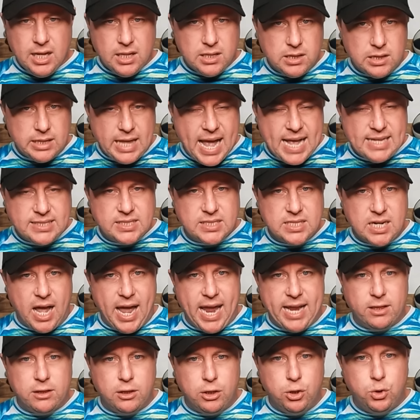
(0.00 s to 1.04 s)
Last
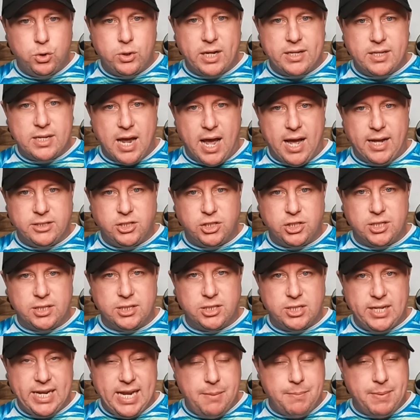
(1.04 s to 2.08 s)
night, Luka
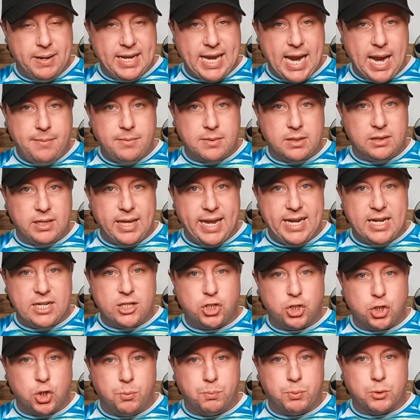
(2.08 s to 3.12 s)
Doncic, he became the
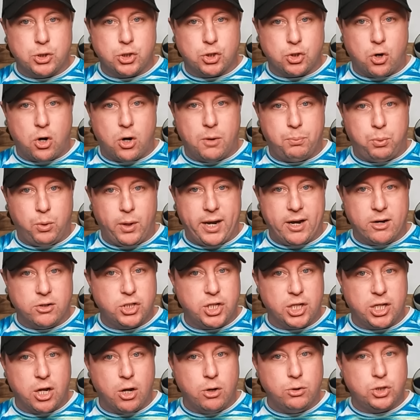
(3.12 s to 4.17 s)
latest superstar player to
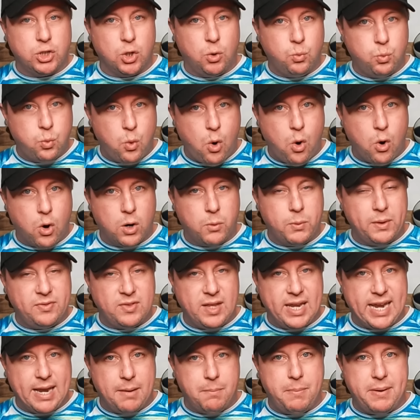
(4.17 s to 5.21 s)
go to war with
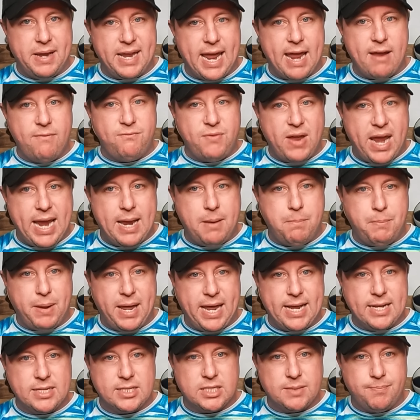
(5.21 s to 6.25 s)
the NBA fan
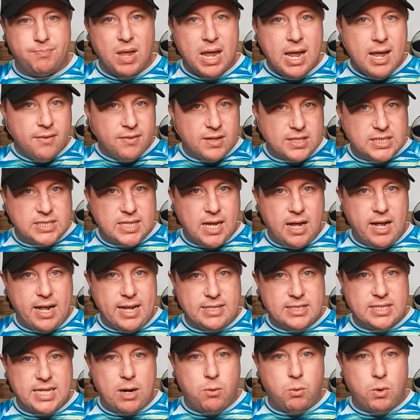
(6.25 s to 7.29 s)
base. The
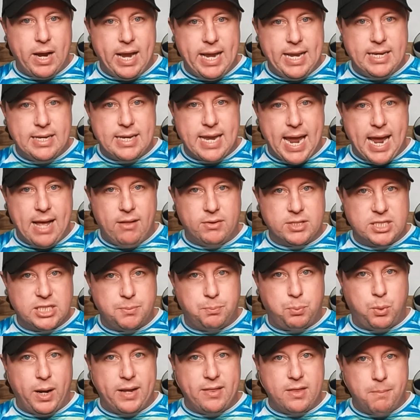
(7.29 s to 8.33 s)
Suns, they were in Dallas to
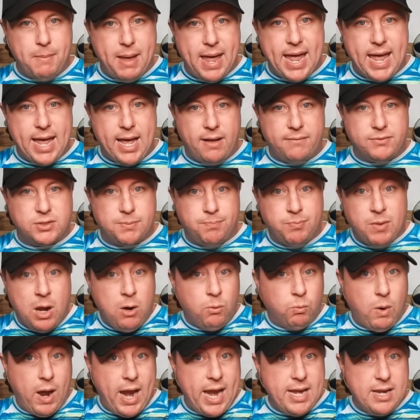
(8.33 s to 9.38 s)
play the Mavs.
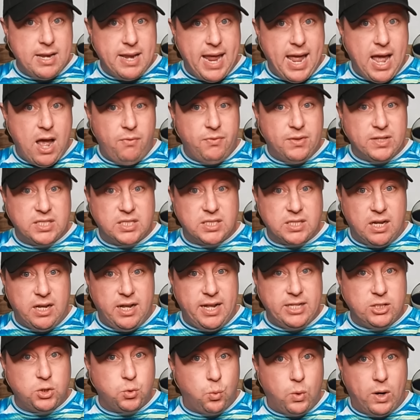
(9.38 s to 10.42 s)
Right now, the
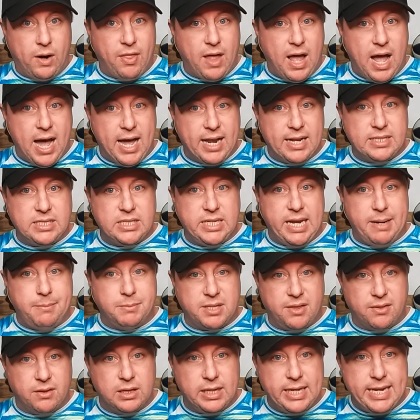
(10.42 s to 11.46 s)
Suns, one of the hottest teams
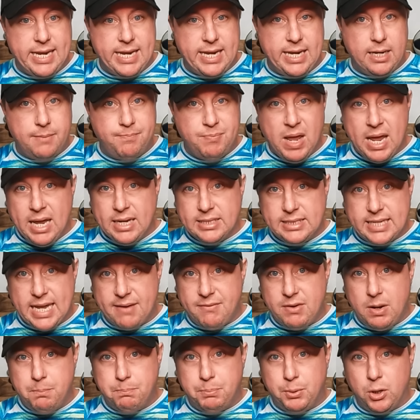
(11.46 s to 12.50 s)
in the league.
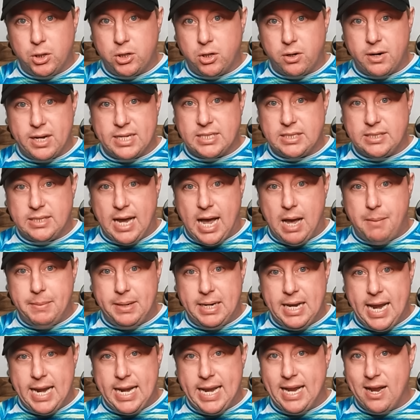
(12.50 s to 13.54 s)
Devin Booker is
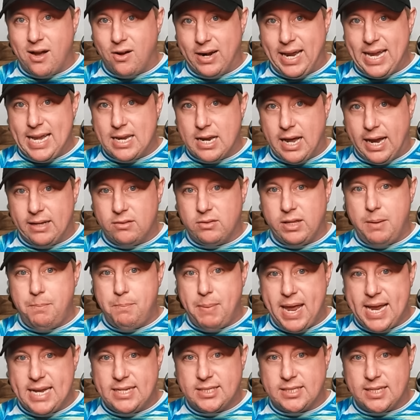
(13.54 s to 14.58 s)
dominating on a nightly
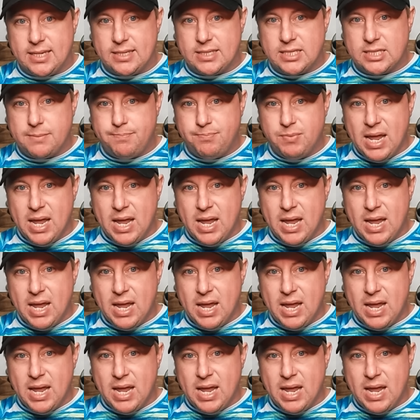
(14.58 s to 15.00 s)
basis.